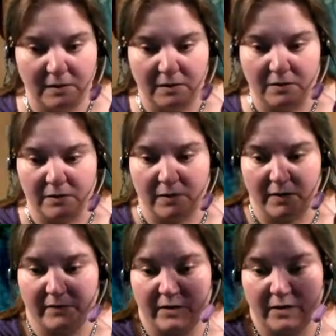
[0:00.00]
So
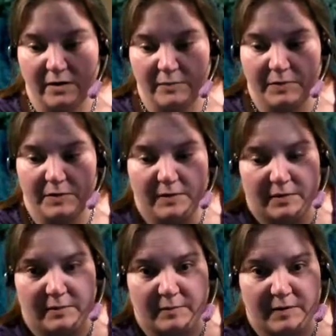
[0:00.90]
I've done I'm
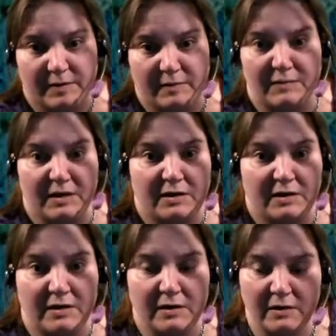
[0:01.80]
not
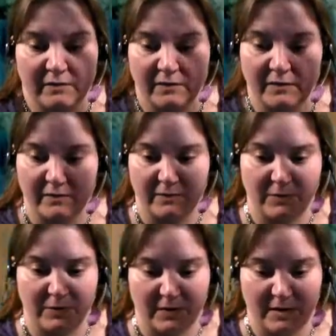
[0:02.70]
done enough
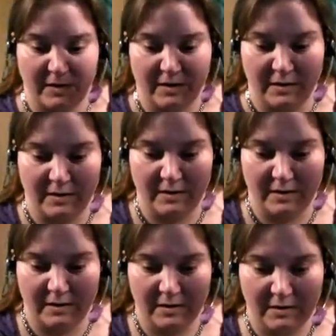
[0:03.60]
for the
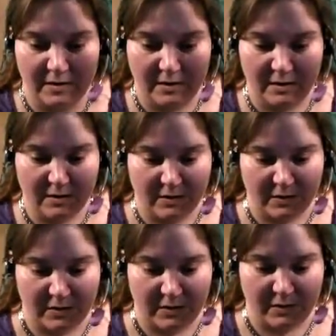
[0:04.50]

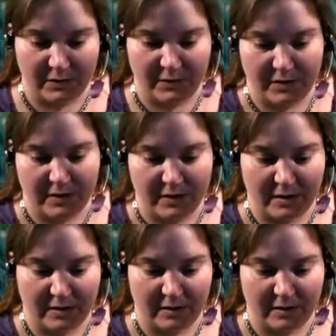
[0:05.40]
curtain or the